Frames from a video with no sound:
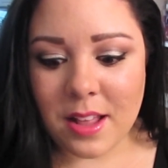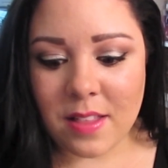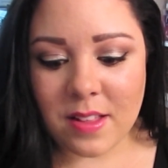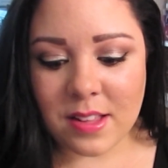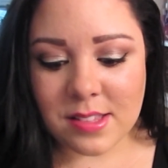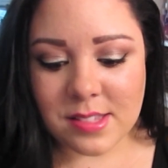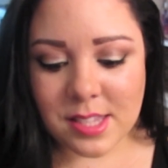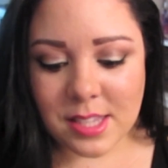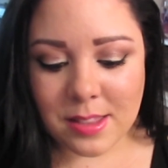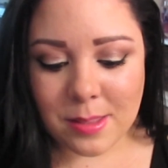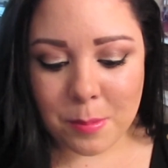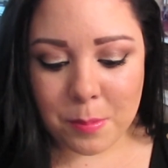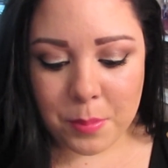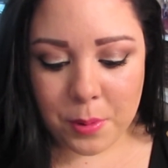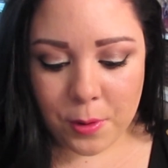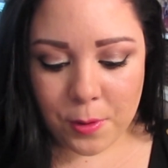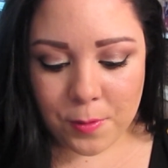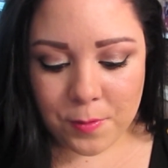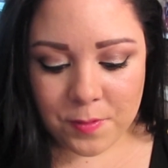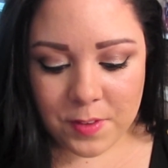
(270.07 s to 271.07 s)
and that's like the
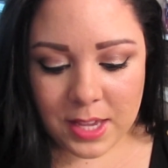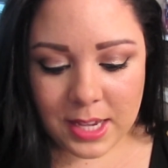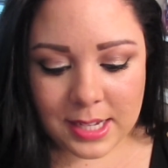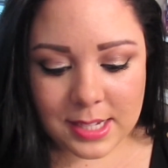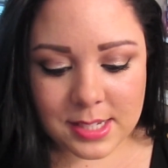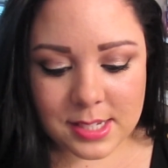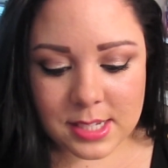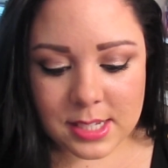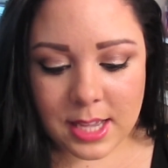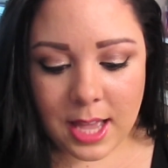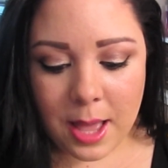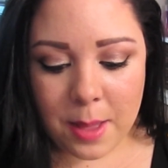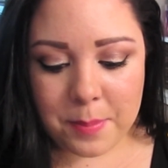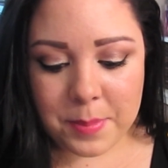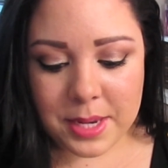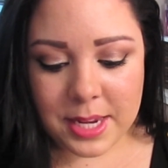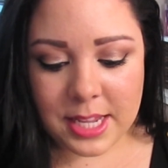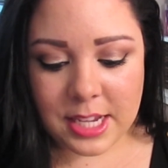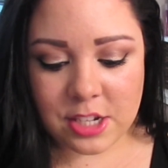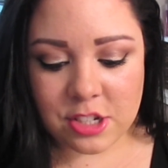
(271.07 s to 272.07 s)
perfect
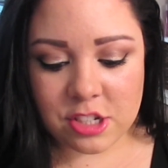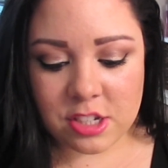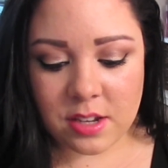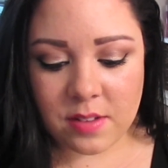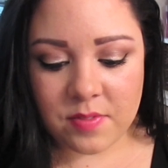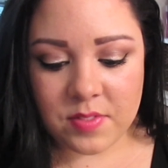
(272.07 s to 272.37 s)
combination